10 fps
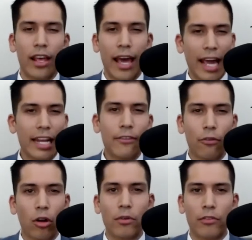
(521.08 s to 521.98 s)
any
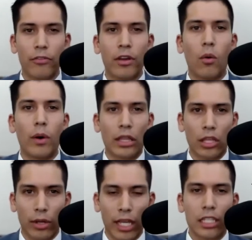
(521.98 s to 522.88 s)
form of wealth
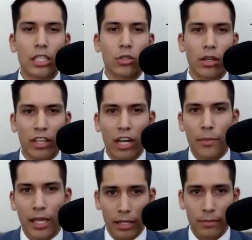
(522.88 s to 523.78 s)
creation that you have
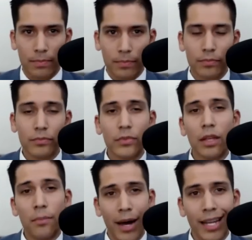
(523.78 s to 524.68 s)
coming in,
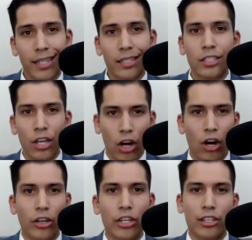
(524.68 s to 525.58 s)
minus
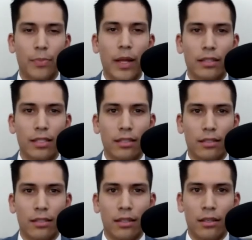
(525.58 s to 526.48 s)
all your
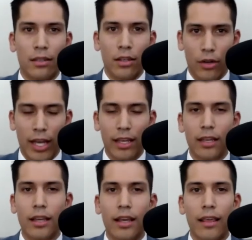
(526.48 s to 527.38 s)
expenses, okay?
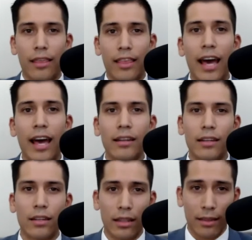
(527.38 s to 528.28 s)
That
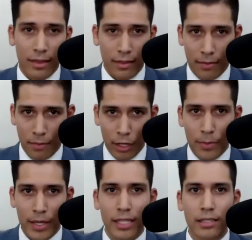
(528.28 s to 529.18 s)
little
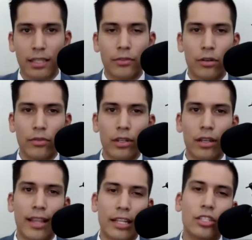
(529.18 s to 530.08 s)
bit that's left over,
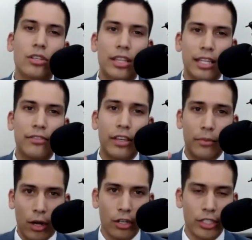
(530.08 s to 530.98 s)
that's your living
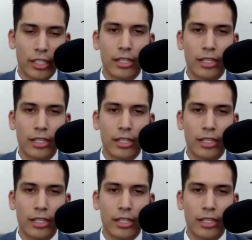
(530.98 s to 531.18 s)
margin.